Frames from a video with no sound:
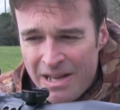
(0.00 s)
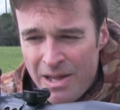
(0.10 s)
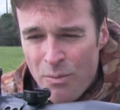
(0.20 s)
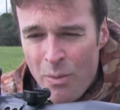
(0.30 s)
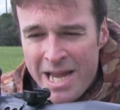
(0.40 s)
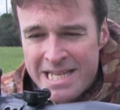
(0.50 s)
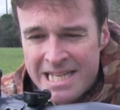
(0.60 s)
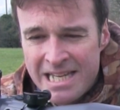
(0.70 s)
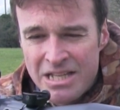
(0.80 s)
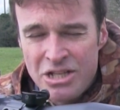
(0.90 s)
It weighs
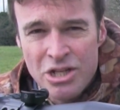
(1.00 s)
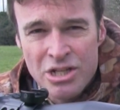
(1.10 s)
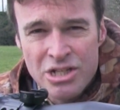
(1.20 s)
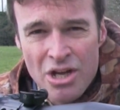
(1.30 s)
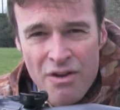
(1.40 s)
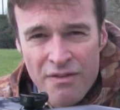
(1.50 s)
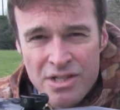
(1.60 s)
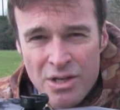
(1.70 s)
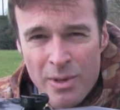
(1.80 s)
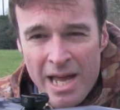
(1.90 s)
in at just over
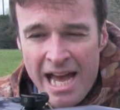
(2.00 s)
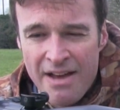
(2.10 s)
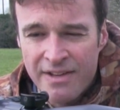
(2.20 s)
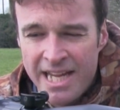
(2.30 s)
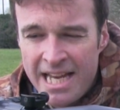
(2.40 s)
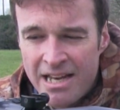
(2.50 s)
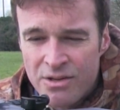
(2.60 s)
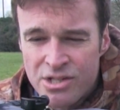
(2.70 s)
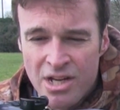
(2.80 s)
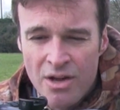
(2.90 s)
2.5
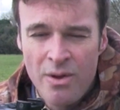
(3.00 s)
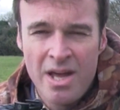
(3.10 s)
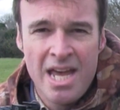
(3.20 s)
kilos, so